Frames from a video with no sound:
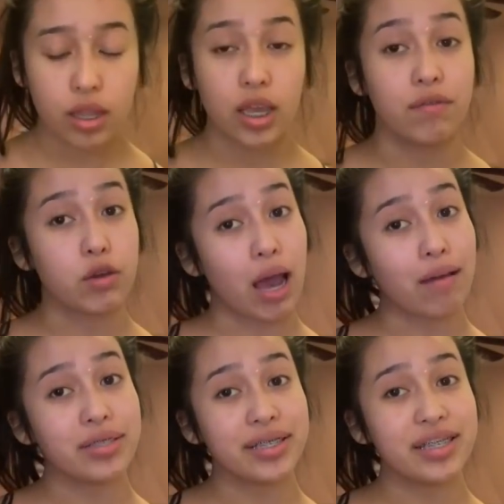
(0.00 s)
If you
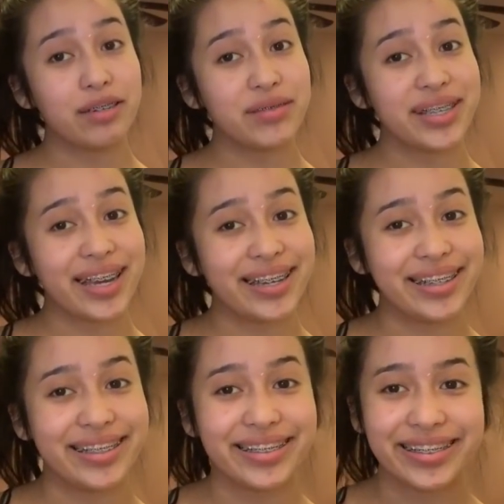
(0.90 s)
have sensitive
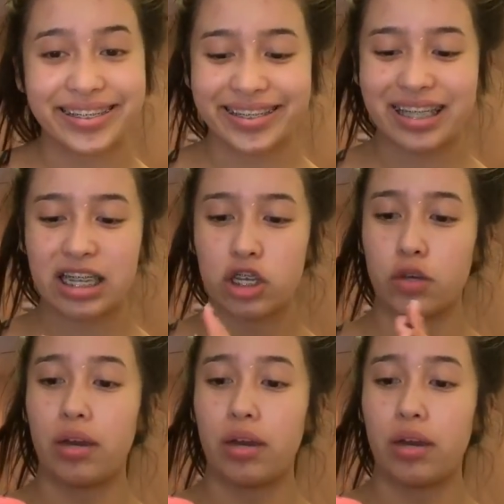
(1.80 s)
skin, you